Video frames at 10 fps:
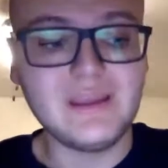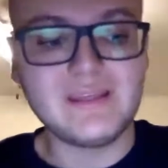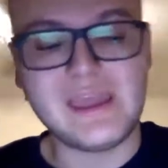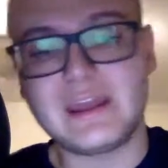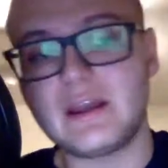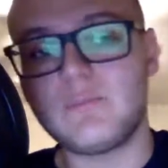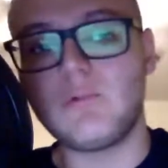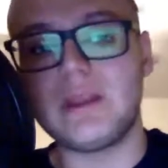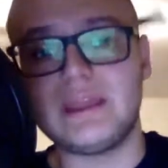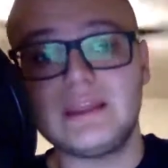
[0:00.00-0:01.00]
They ended up
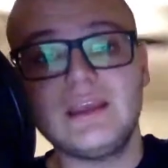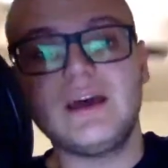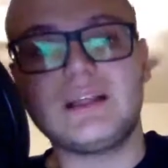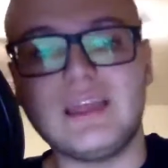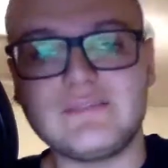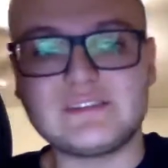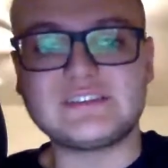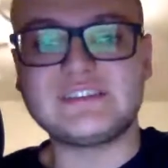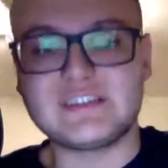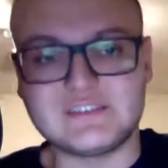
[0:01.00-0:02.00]
winning
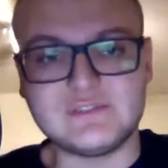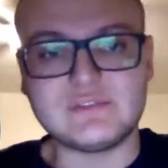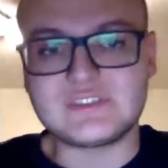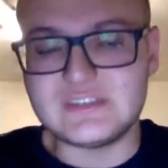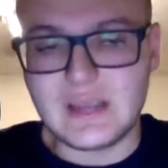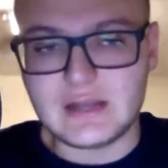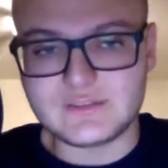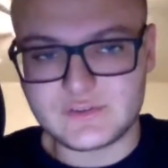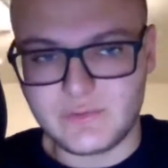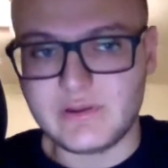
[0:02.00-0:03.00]
11-6, as you can see on
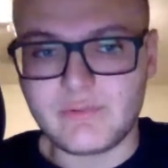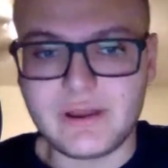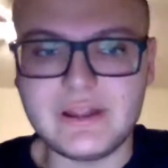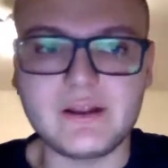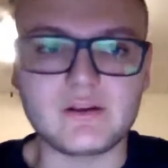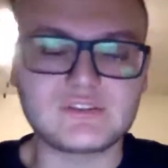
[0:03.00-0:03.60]
screen right here.